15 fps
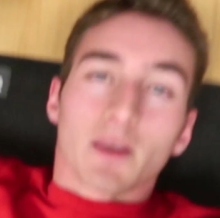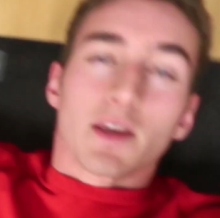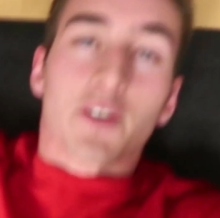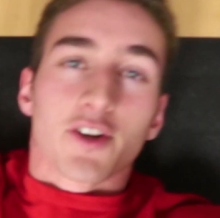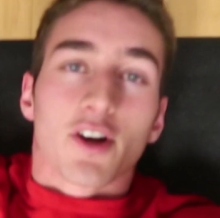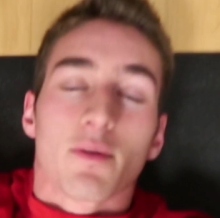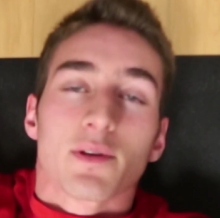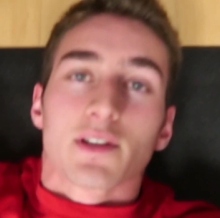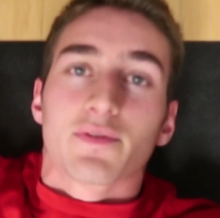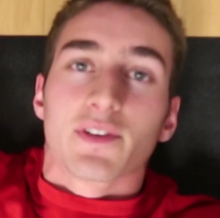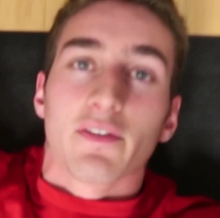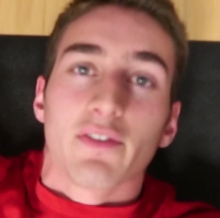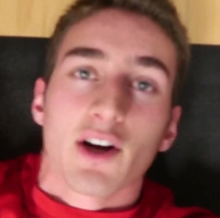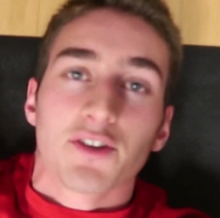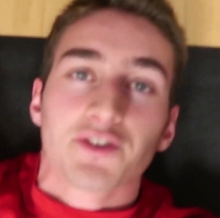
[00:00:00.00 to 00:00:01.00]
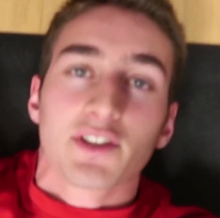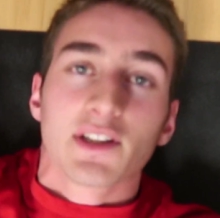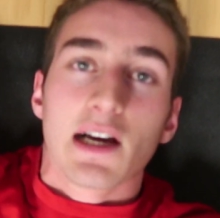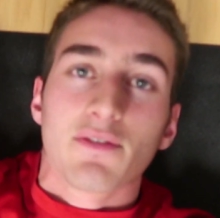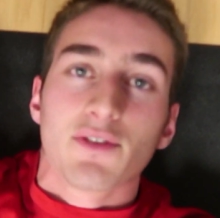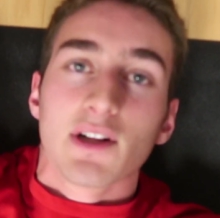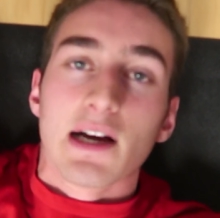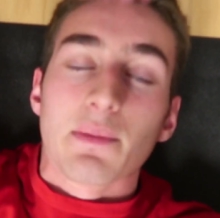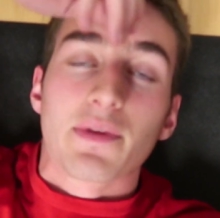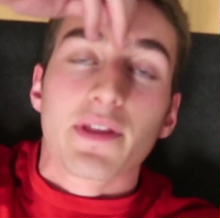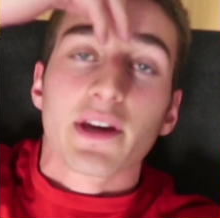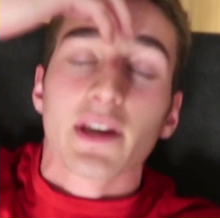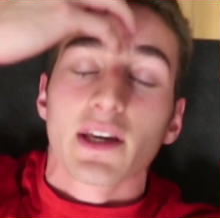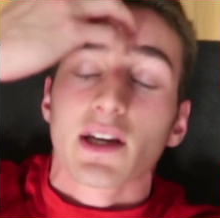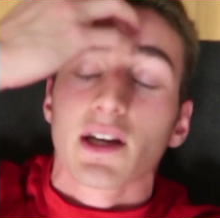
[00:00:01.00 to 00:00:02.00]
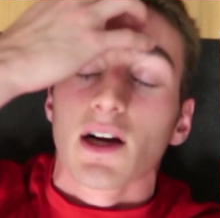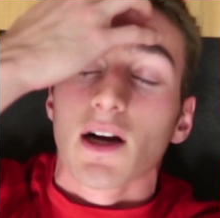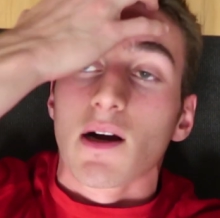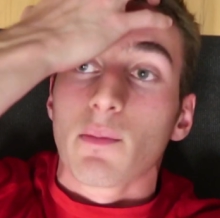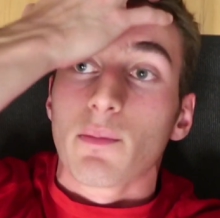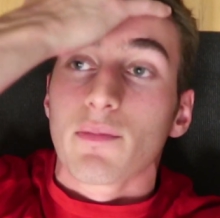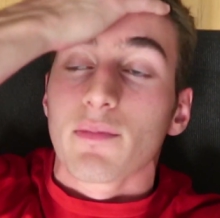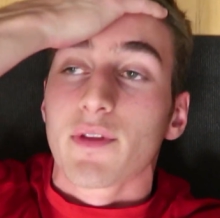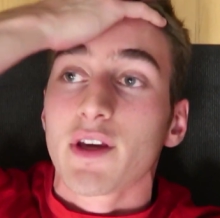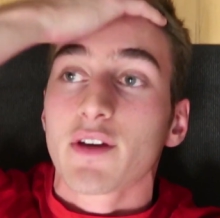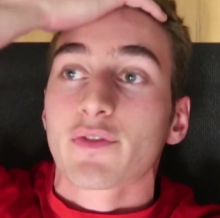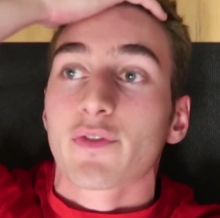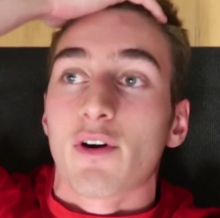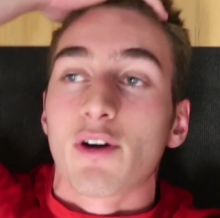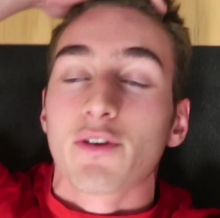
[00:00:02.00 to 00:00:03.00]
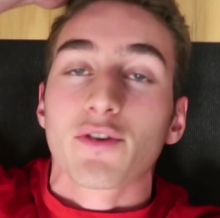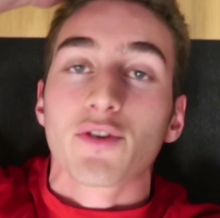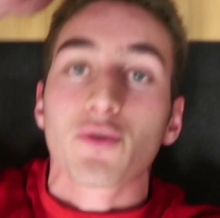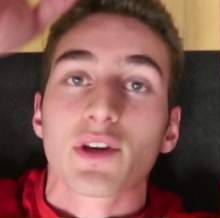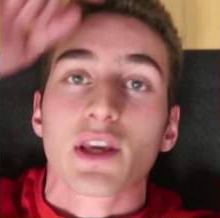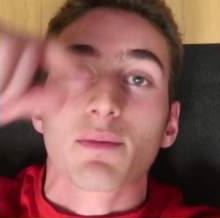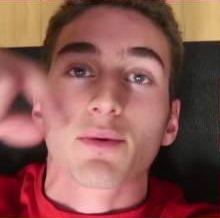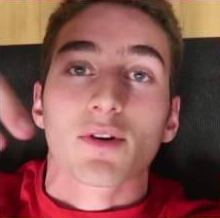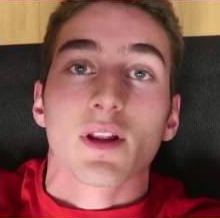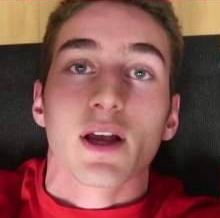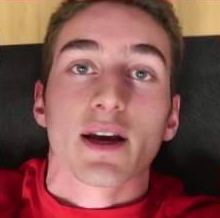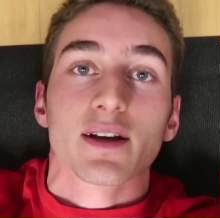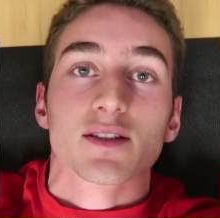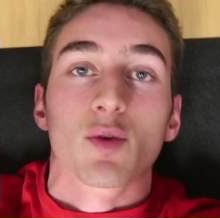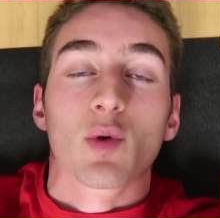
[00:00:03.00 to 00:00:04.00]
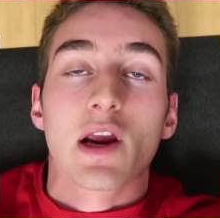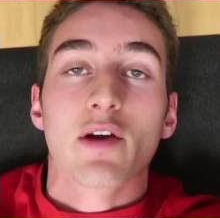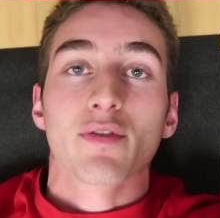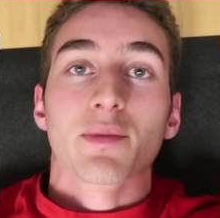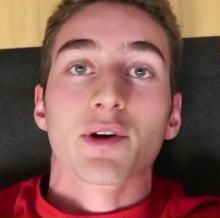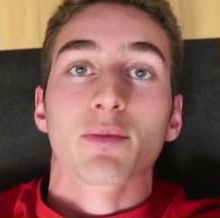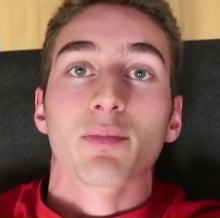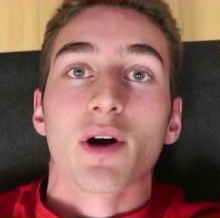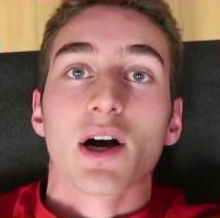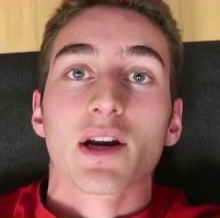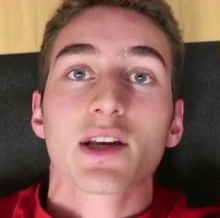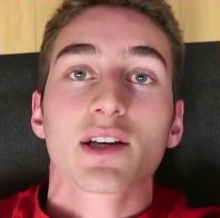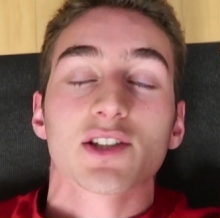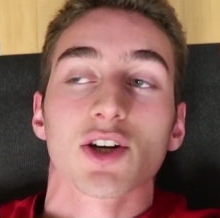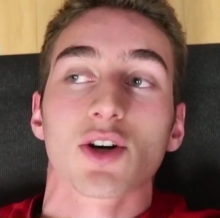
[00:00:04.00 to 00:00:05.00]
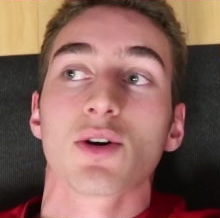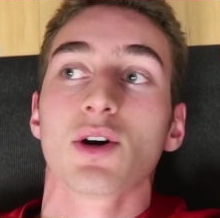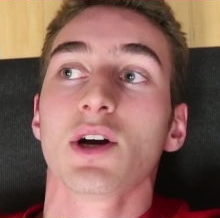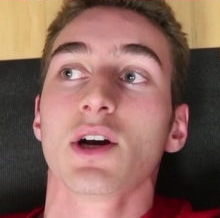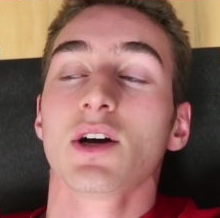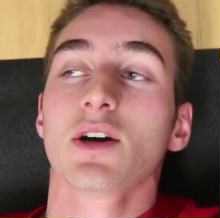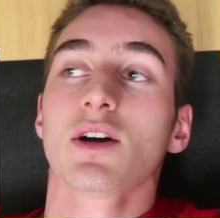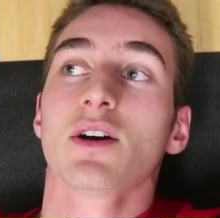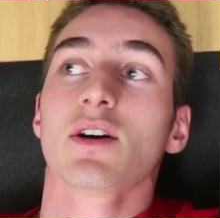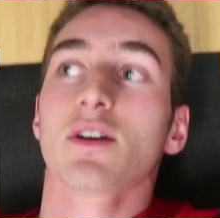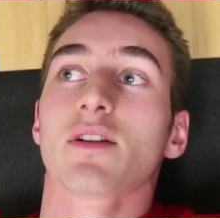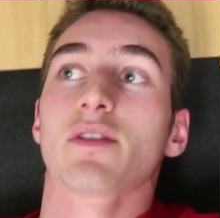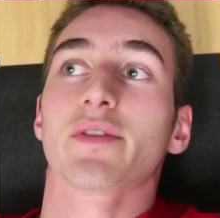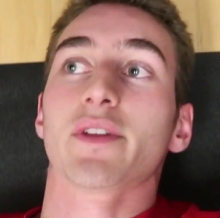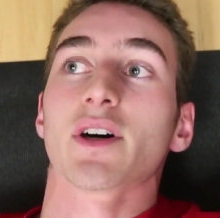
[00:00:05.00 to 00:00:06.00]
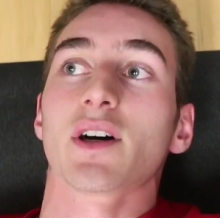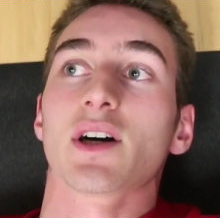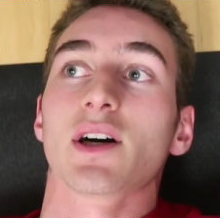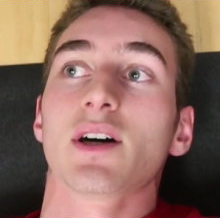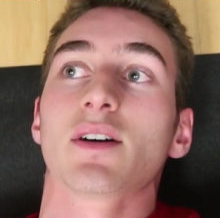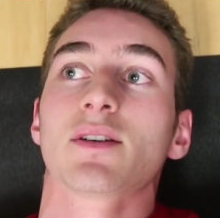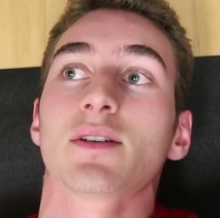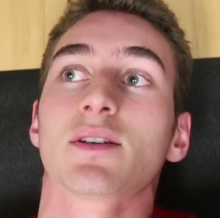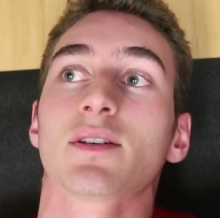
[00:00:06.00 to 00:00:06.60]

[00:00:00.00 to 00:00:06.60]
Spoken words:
In terms of difficulty level, I'm thinking the farther you keep your legs away from your body, so the